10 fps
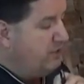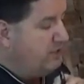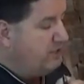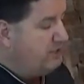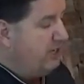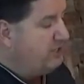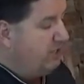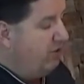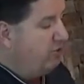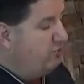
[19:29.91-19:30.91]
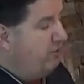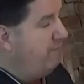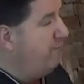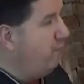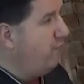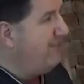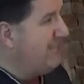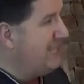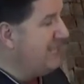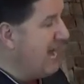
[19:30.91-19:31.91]

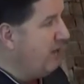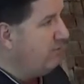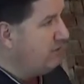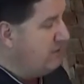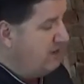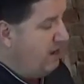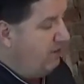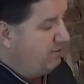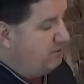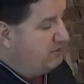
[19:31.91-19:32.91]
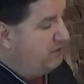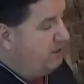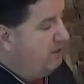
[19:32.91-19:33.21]
$640,000